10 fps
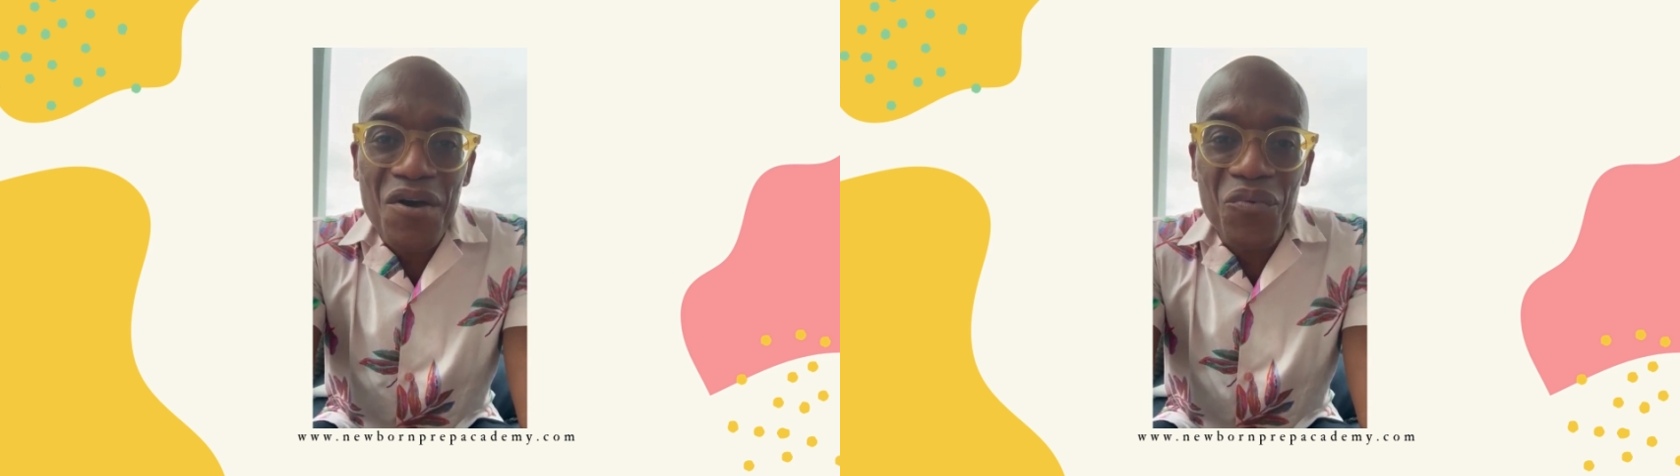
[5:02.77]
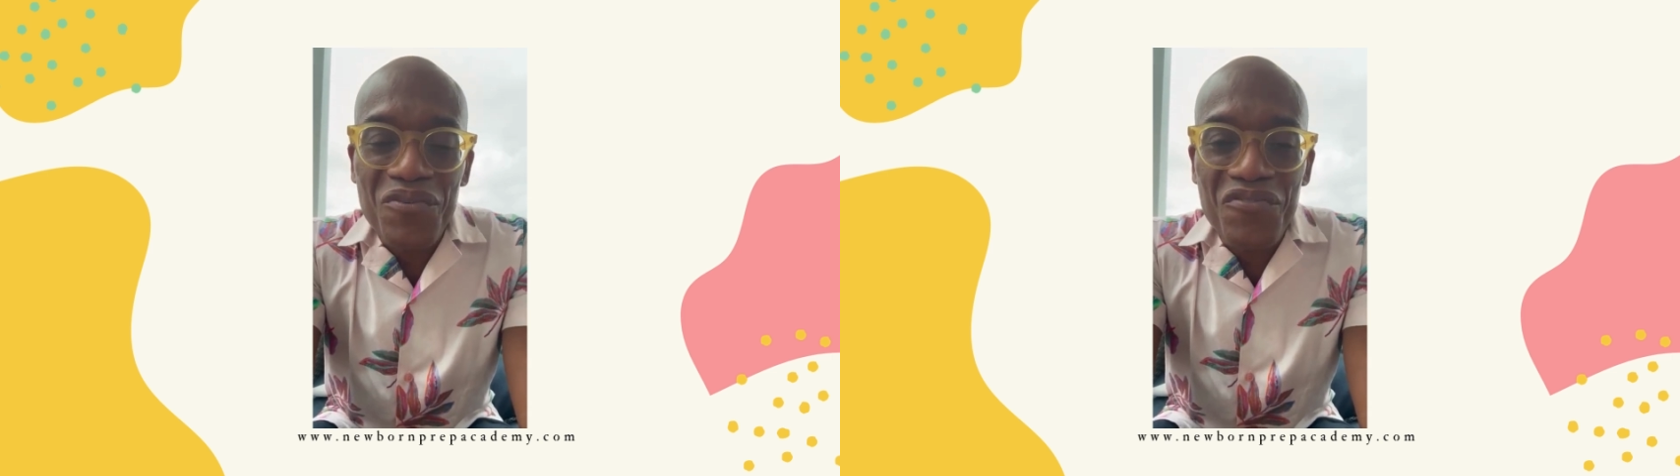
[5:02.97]

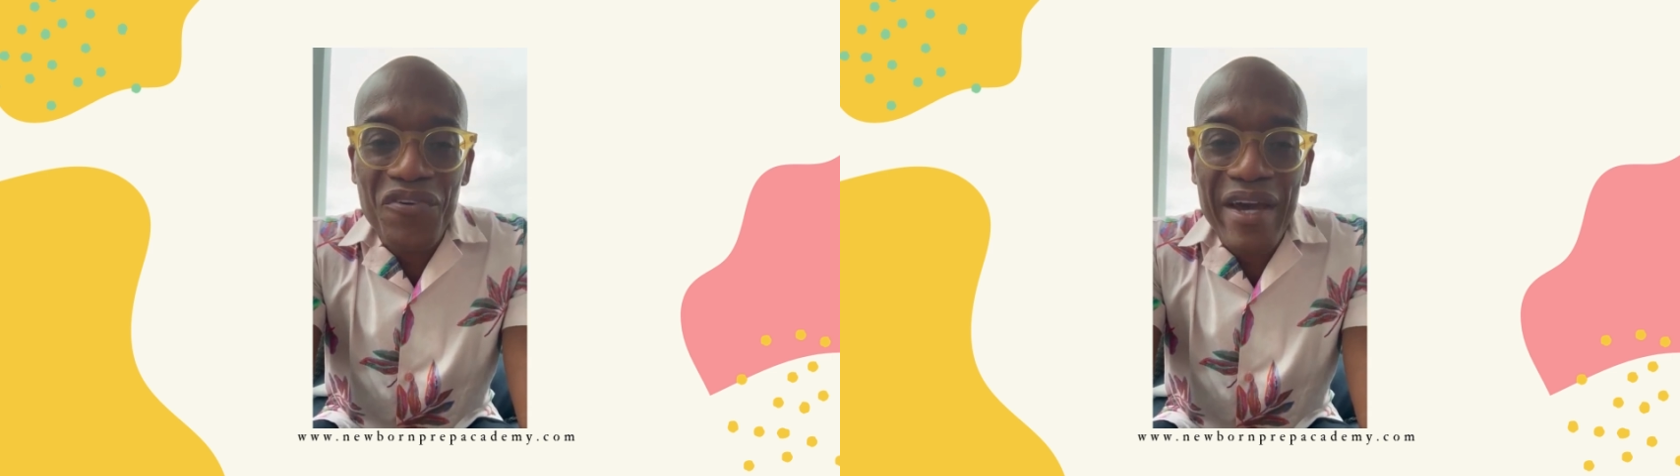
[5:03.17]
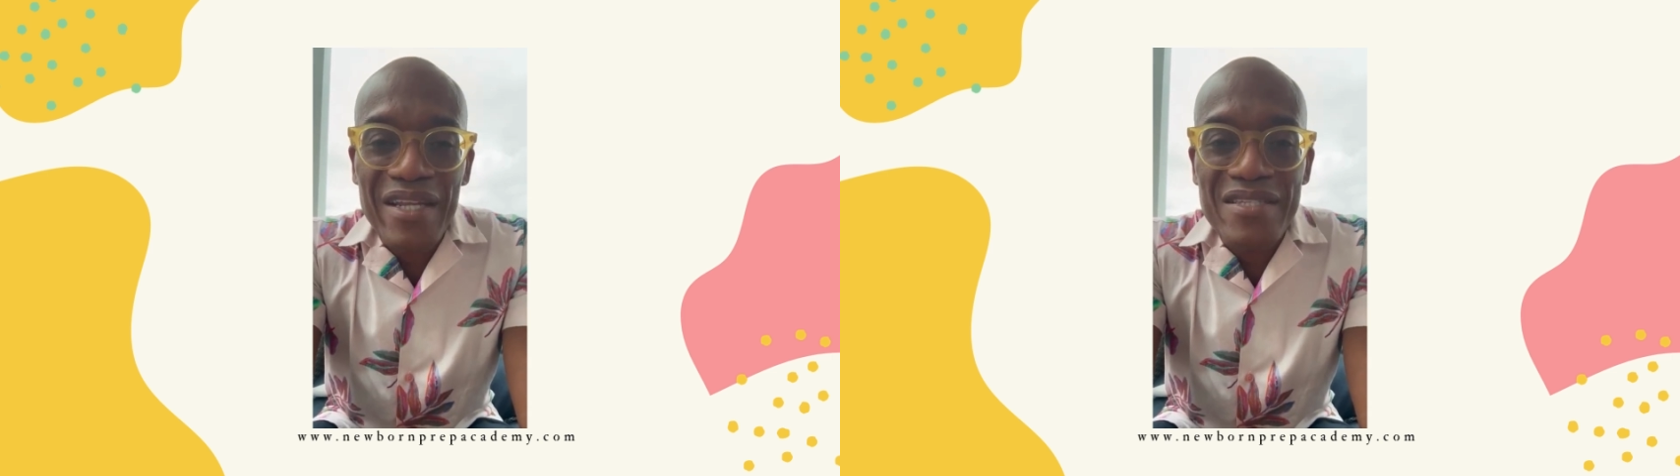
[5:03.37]
with
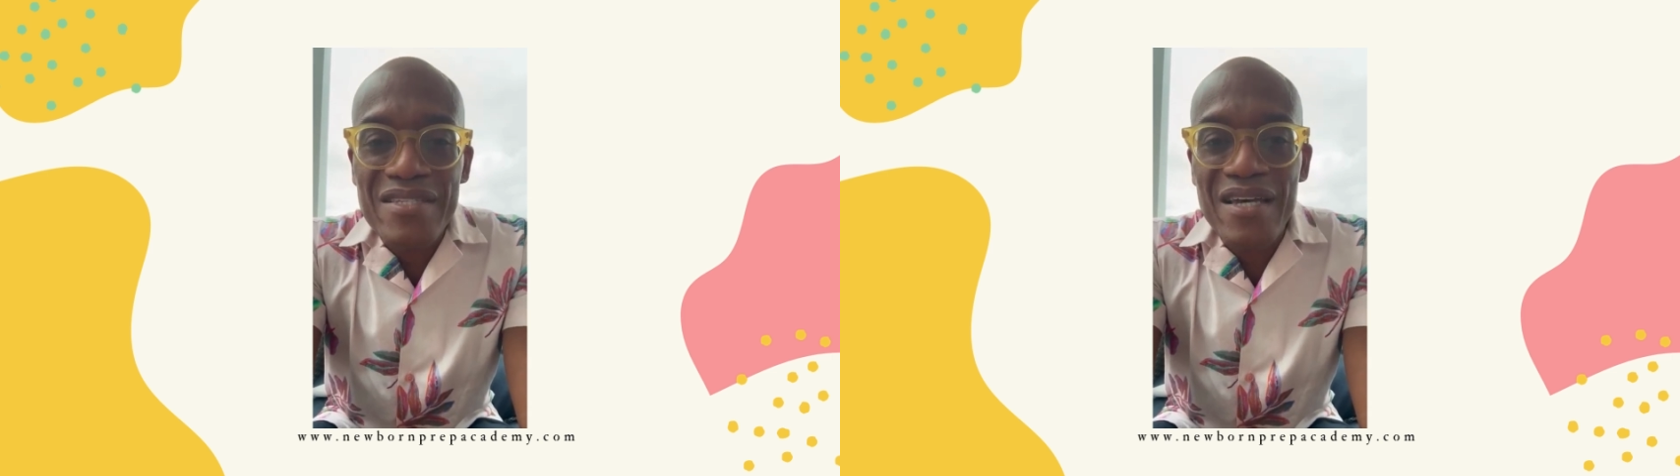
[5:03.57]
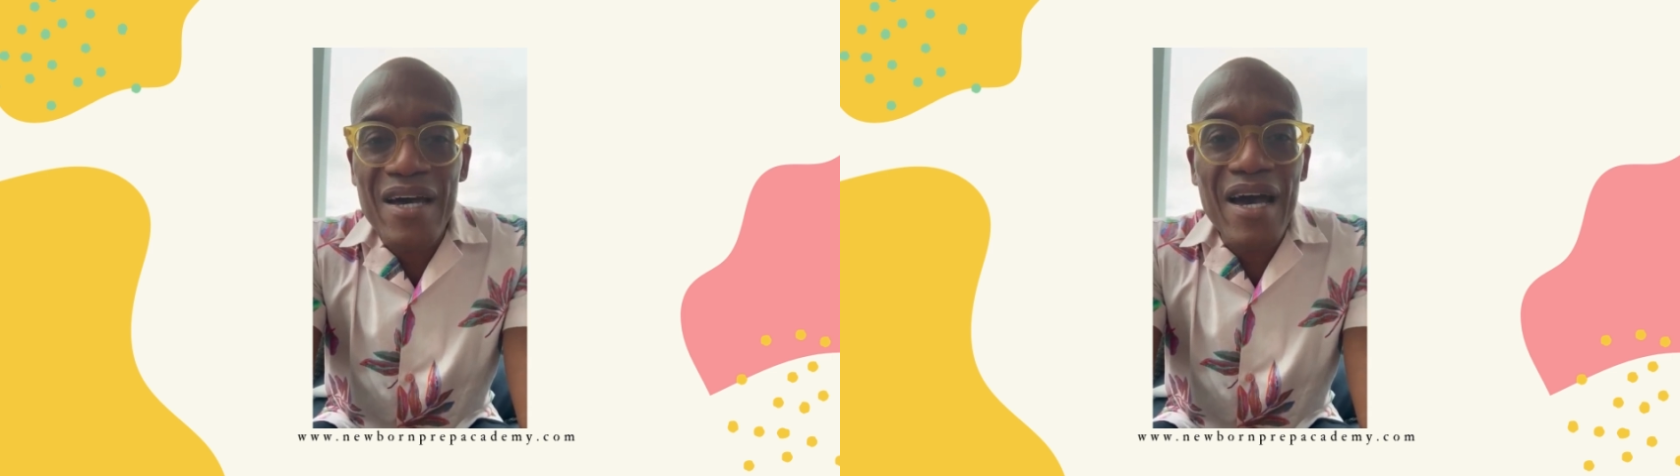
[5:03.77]

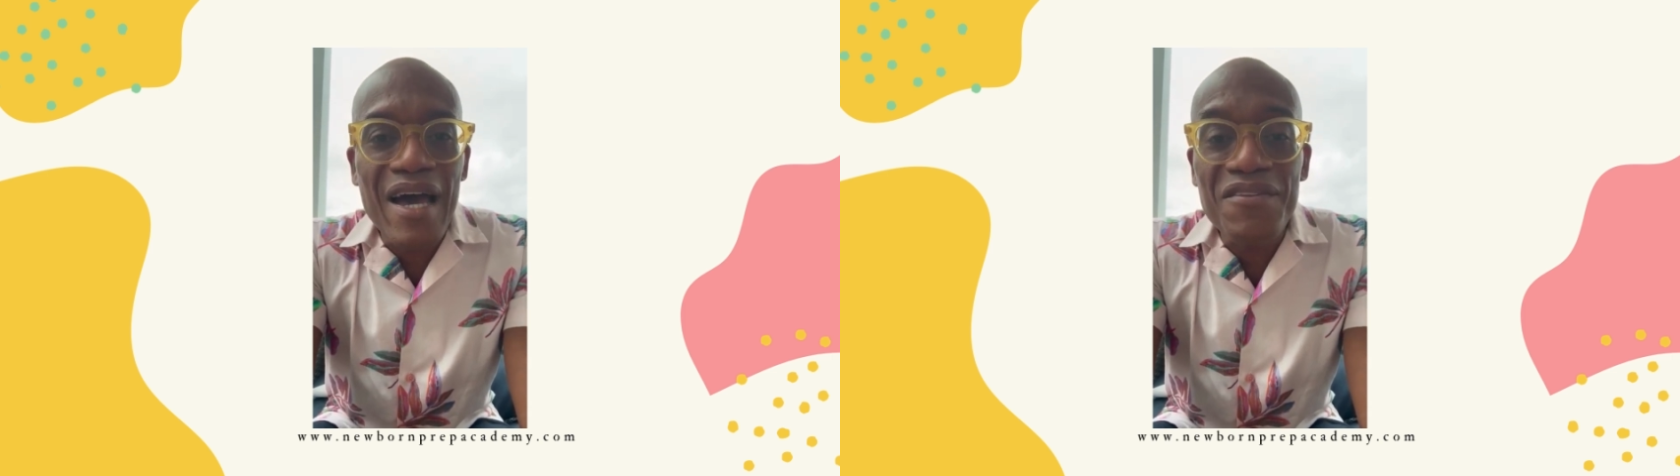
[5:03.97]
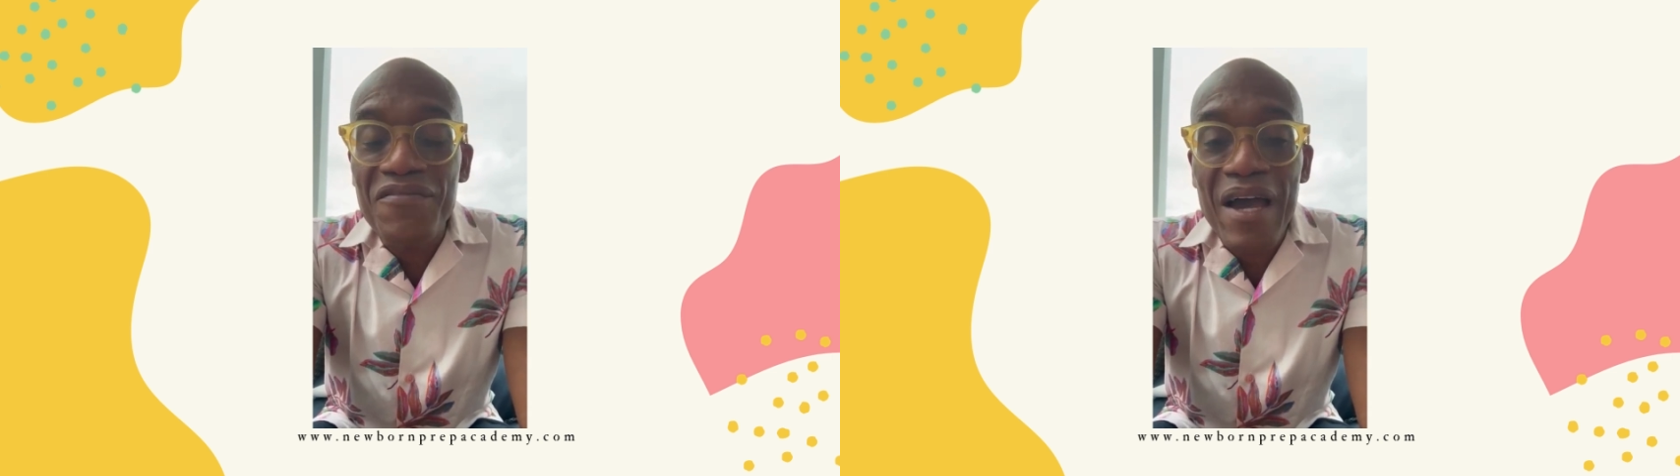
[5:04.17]
friends and